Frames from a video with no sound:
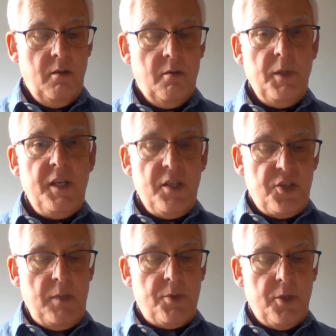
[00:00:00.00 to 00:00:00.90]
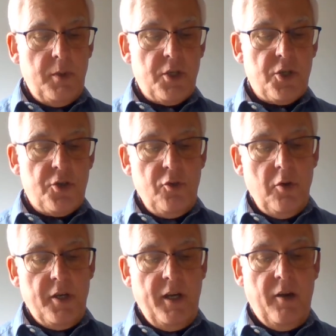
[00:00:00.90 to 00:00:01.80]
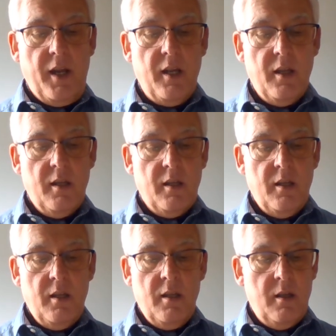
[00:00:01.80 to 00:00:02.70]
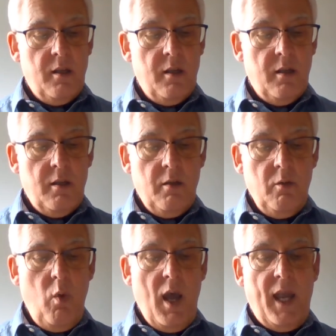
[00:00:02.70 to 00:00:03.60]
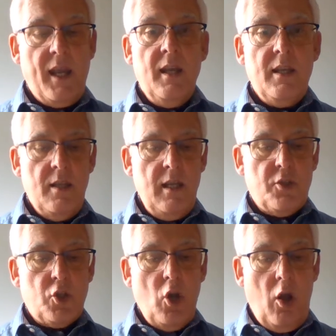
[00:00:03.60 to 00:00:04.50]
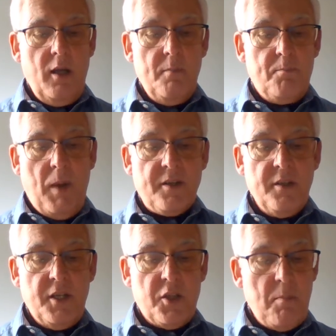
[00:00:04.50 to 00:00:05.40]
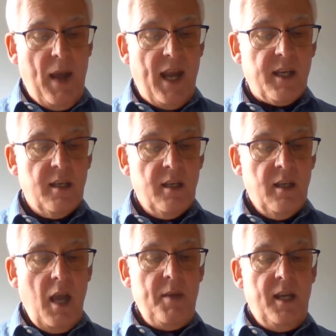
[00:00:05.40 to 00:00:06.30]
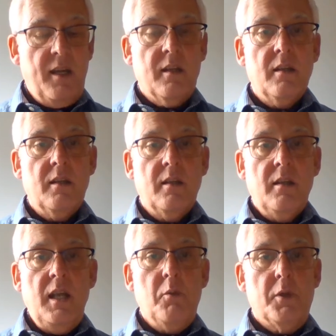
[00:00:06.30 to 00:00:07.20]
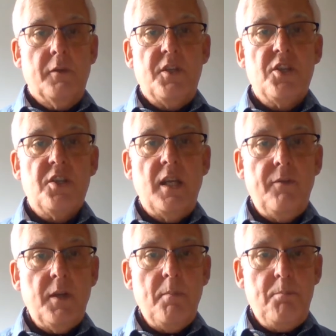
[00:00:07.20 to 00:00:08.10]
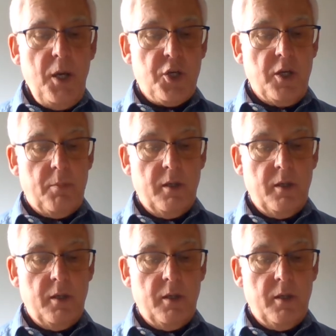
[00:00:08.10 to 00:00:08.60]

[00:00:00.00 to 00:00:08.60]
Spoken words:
But it seems so extraordinary. Why, his collar buttoned at the back. I mean, he would have deceived a bishop.